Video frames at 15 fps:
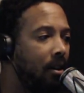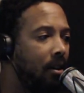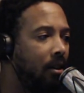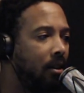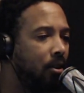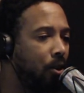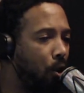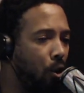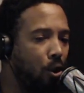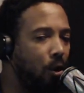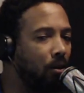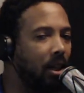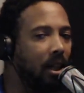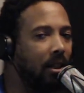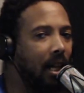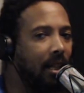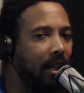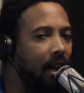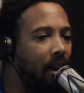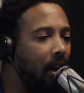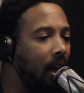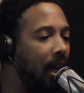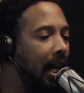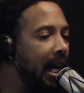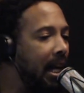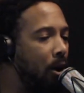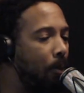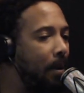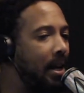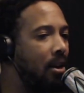So you don't think that they're a
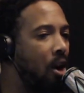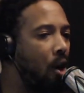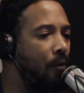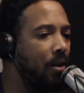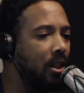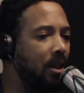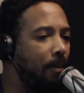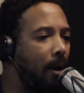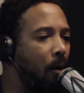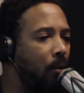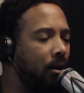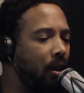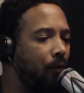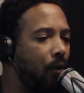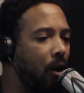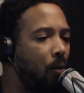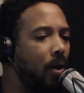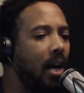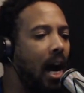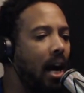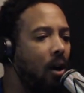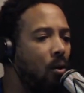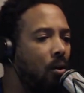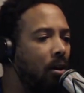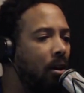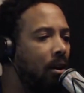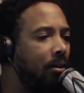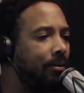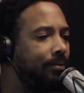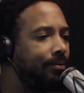little bit nervous about what the fuck we got going
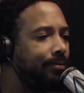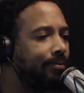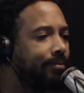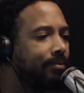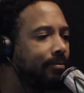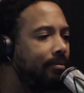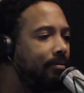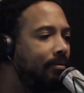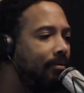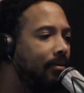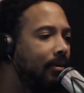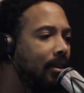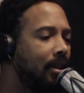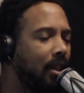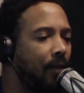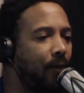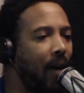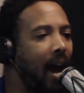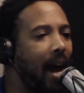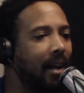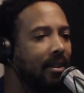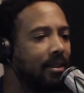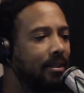on? It's a fact.